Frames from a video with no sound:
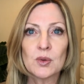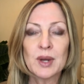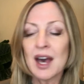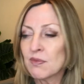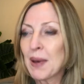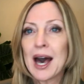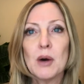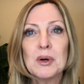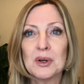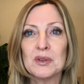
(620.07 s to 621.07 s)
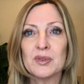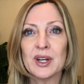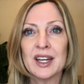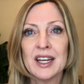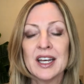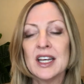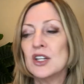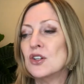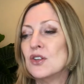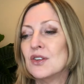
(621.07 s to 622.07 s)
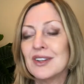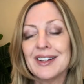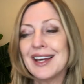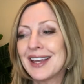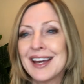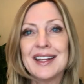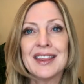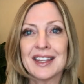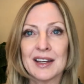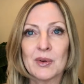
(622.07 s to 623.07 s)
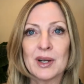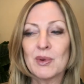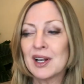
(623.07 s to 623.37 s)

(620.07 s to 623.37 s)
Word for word: We have power over it like anything, right?